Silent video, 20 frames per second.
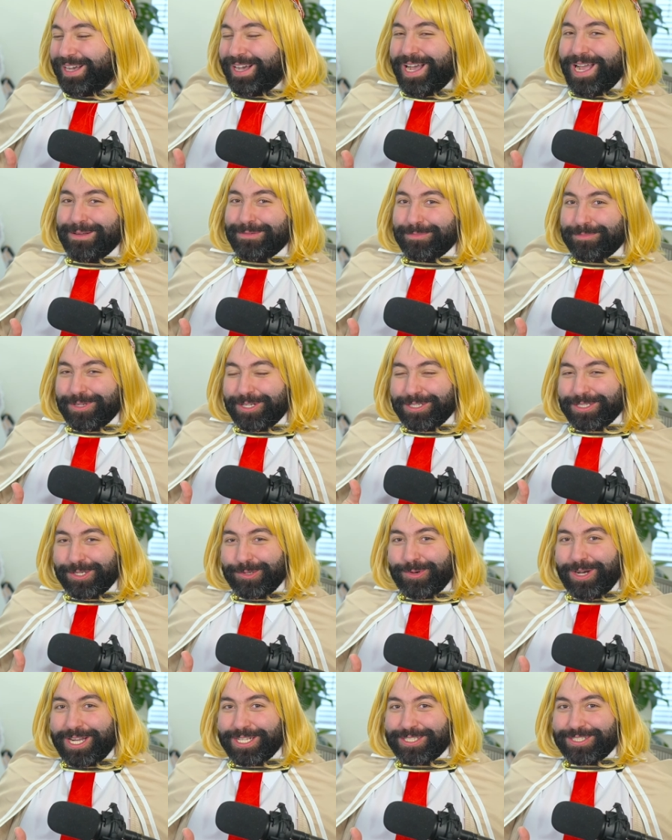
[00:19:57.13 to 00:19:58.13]
I'm Amelia
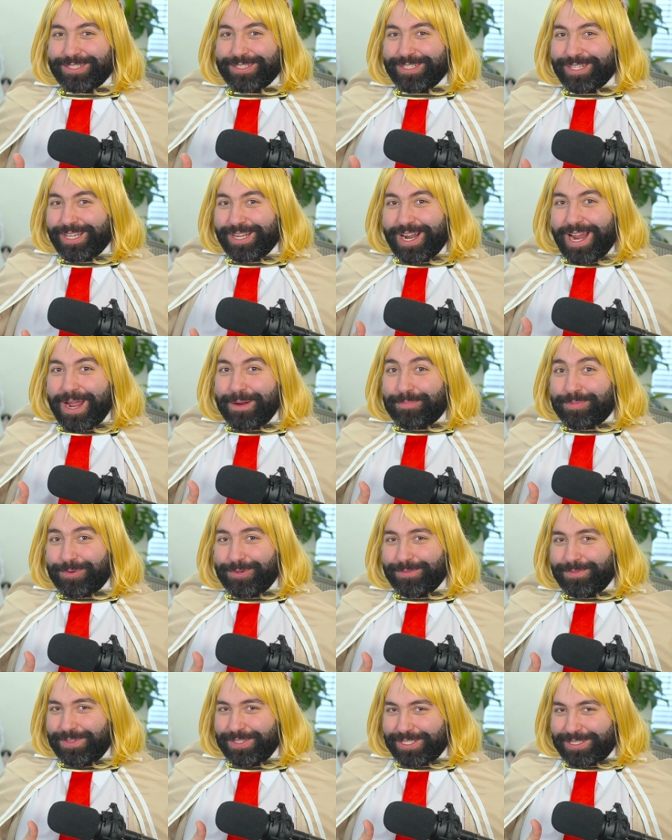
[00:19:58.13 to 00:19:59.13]
Watson, and I
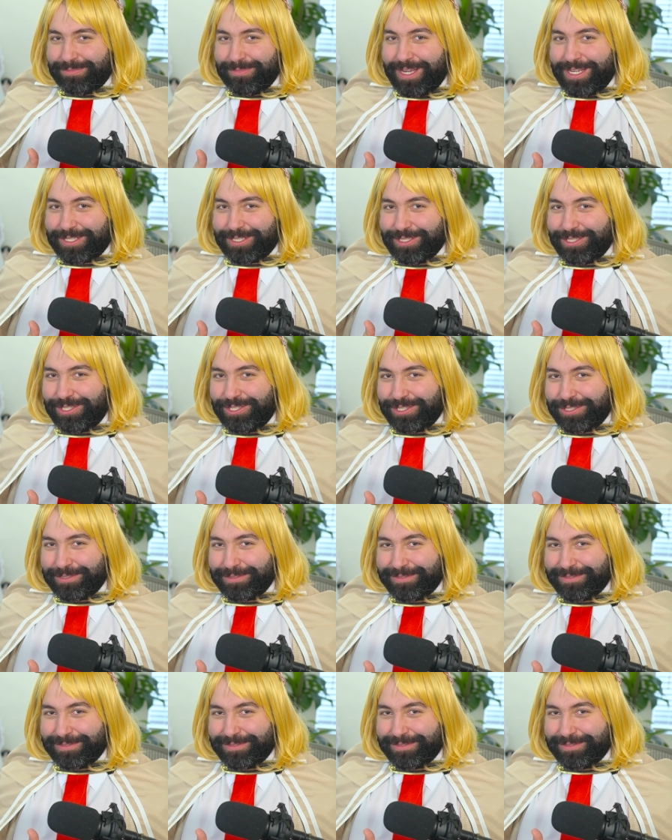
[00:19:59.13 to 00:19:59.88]
approve this message.